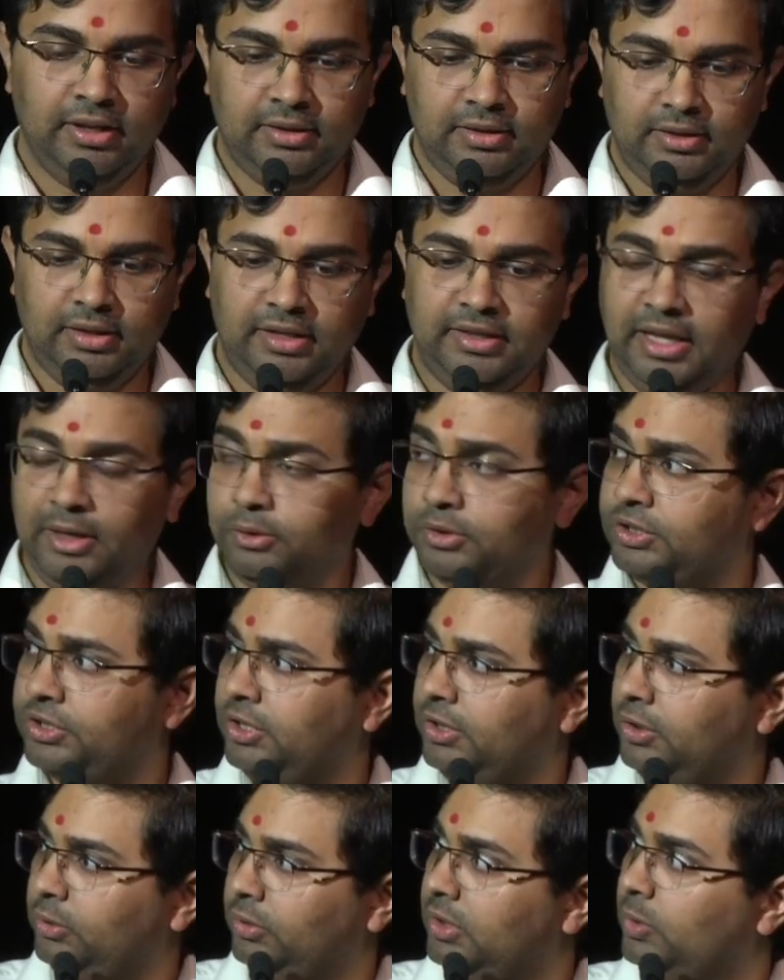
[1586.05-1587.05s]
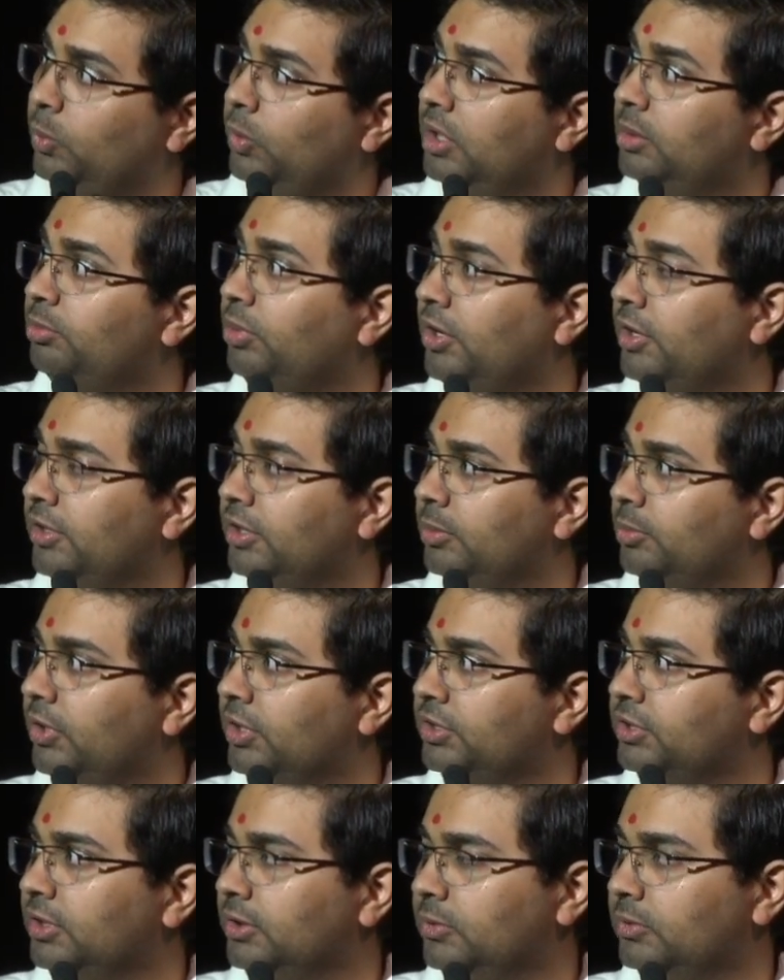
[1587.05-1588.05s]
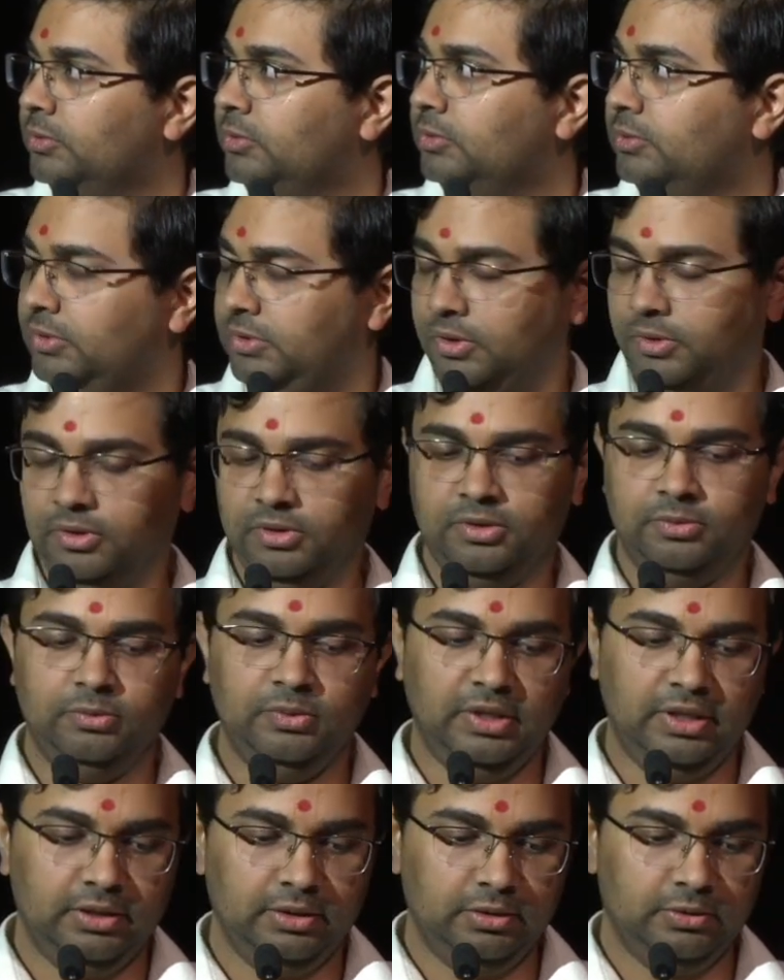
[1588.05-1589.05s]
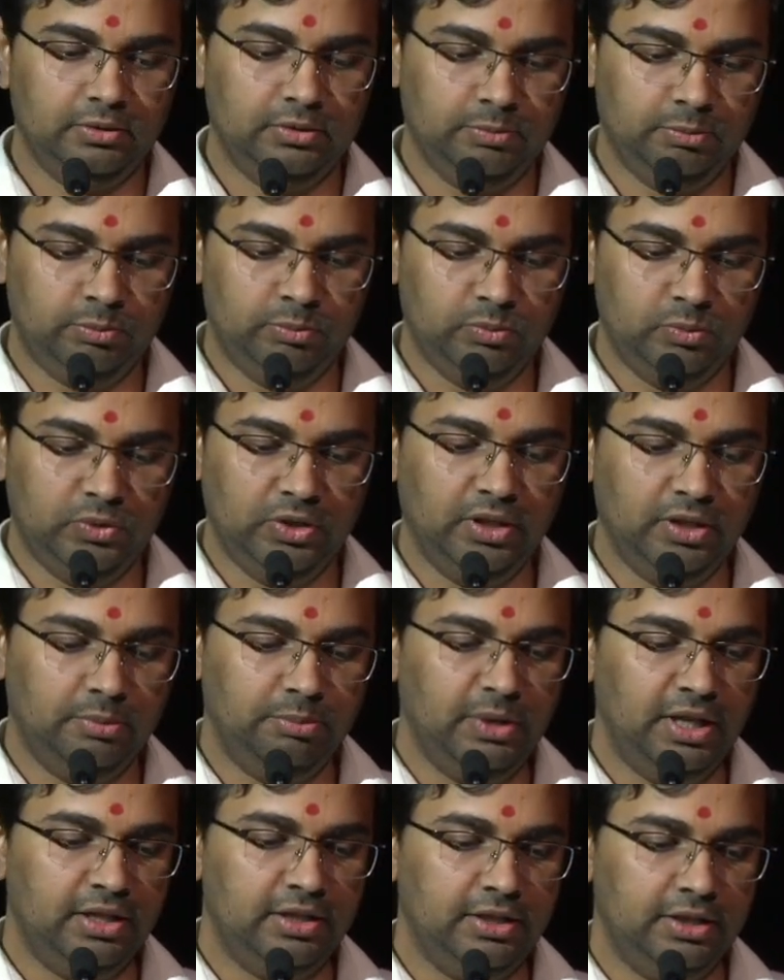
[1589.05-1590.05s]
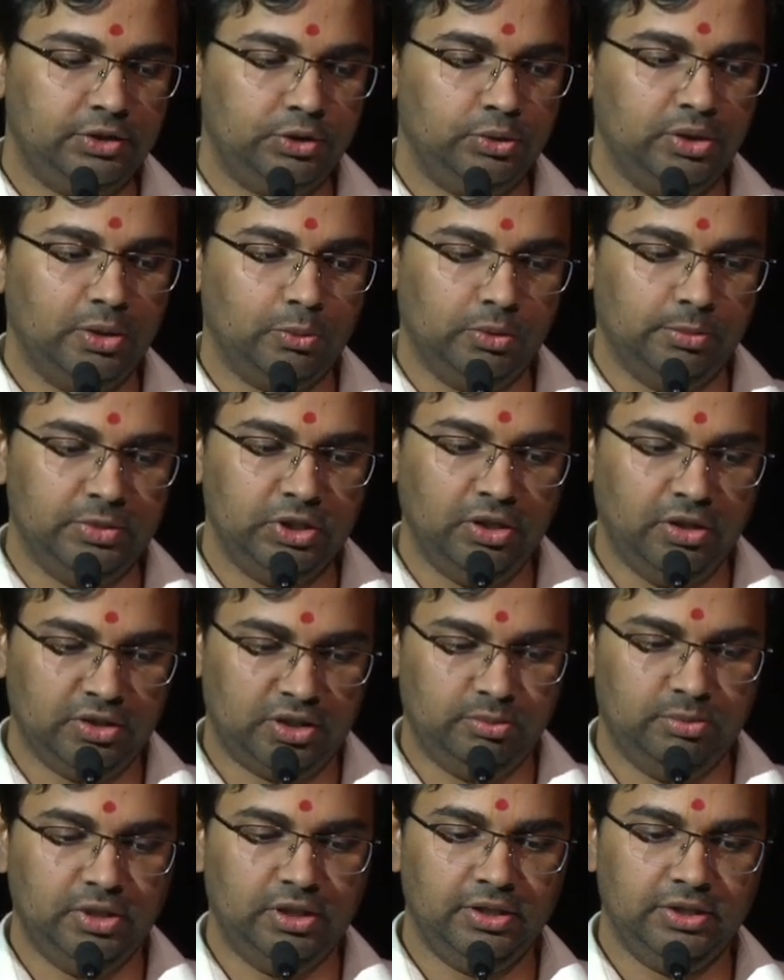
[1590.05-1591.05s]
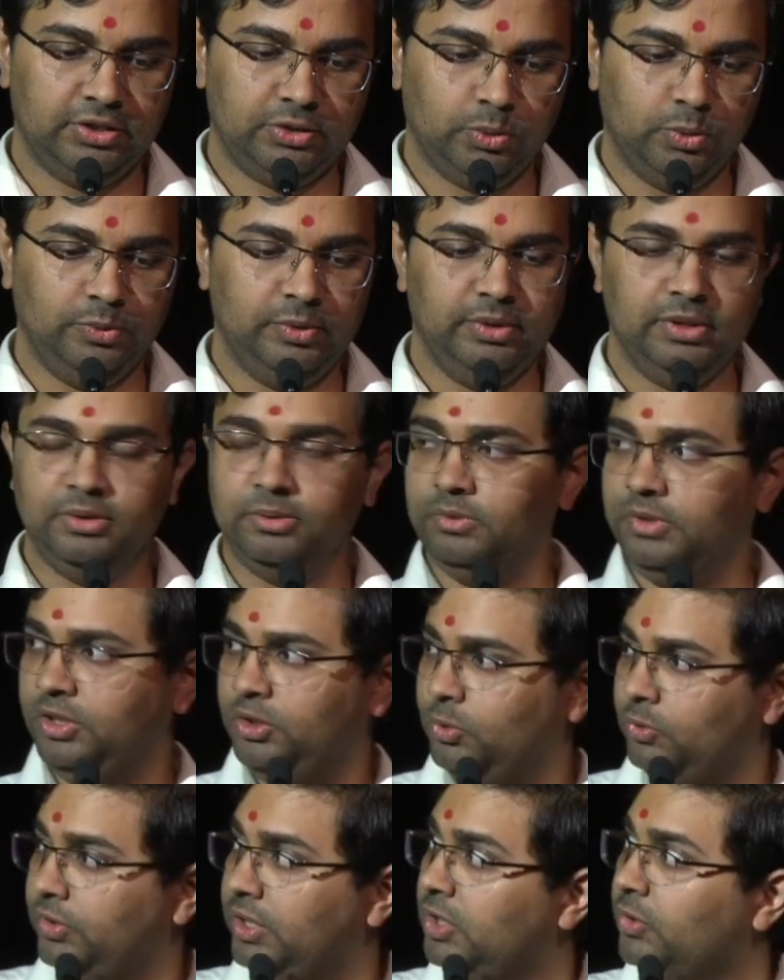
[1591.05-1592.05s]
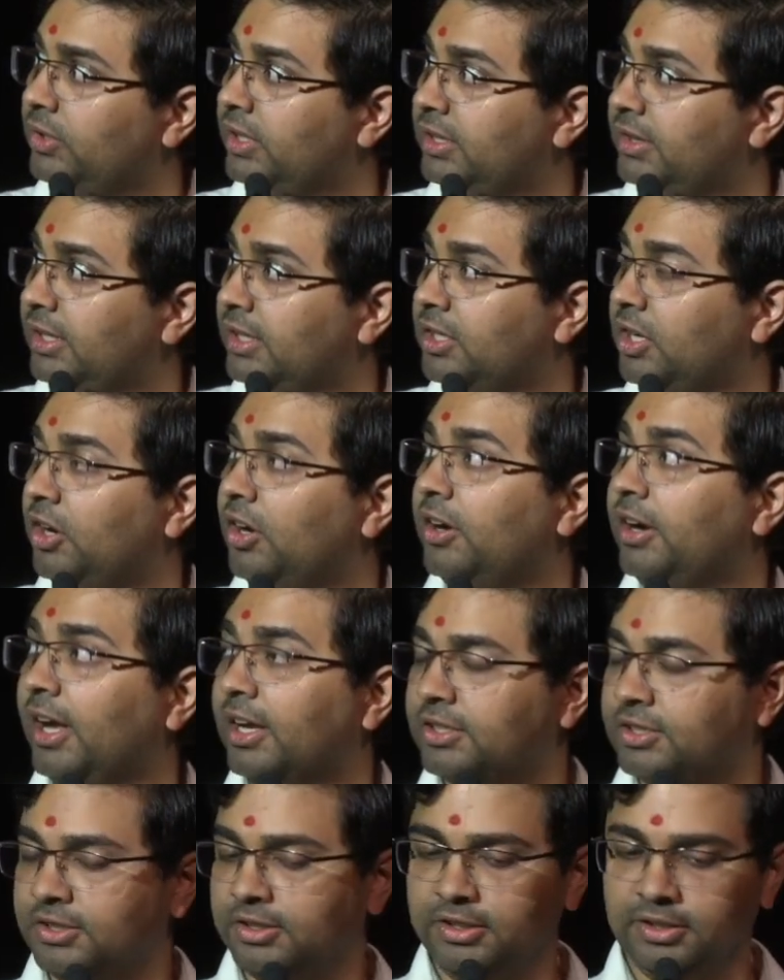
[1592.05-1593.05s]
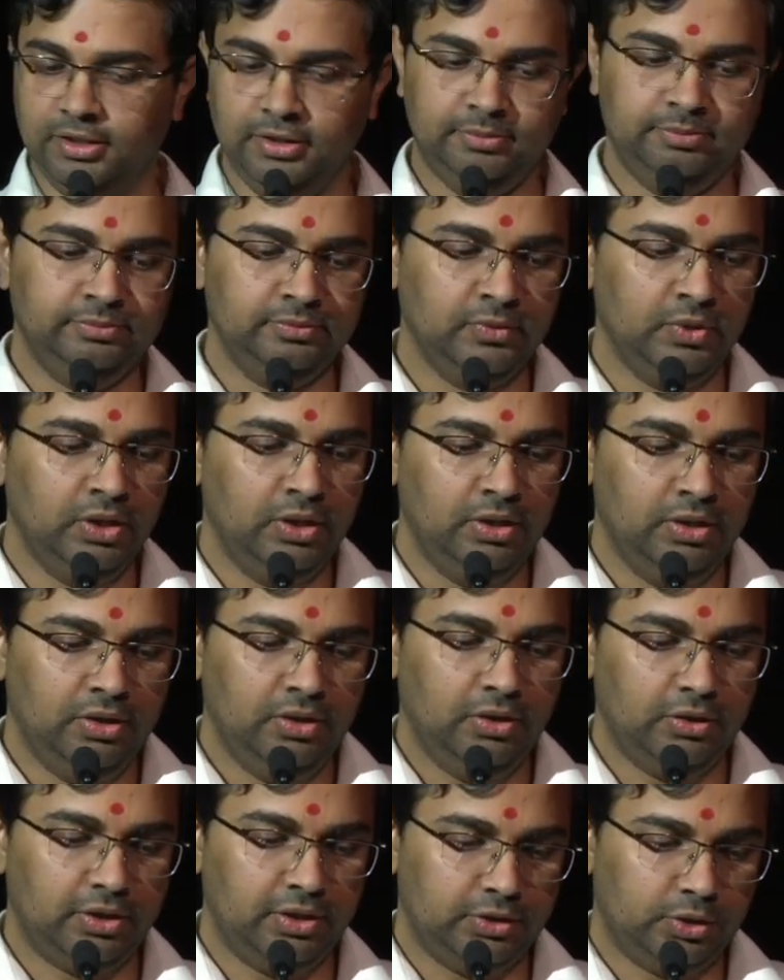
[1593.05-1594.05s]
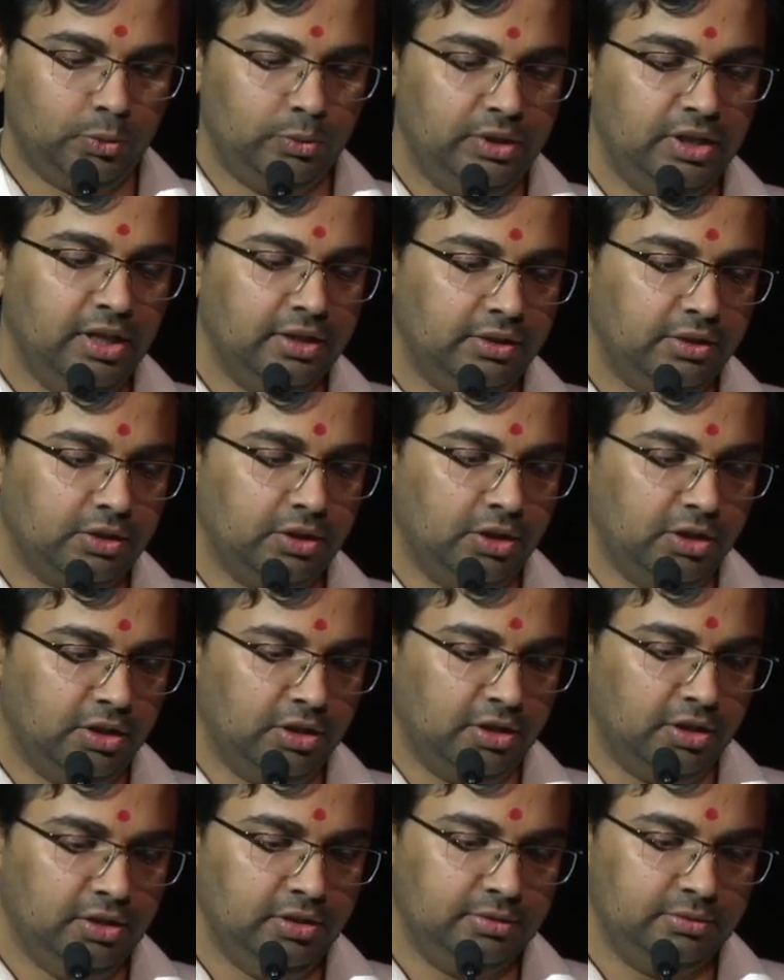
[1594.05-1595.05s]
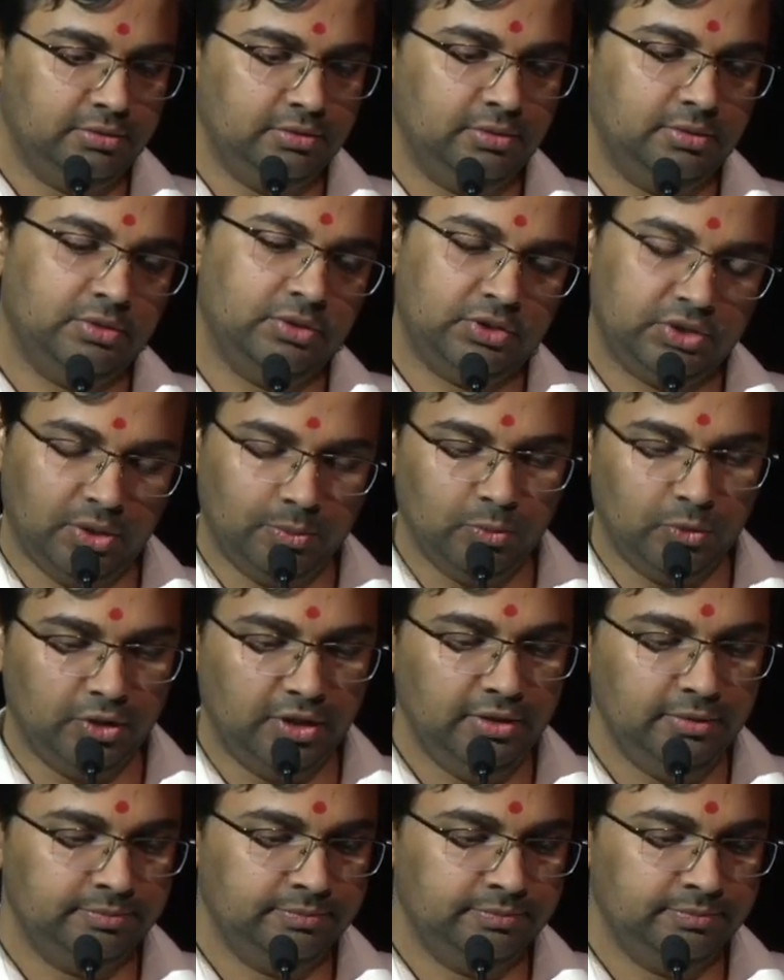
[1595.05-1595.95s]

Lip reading: And that was still only one part of the prasang. Though the main issue that we'll be talking about is when we need to recreate that car accident. Okay, so we got the car somewhat.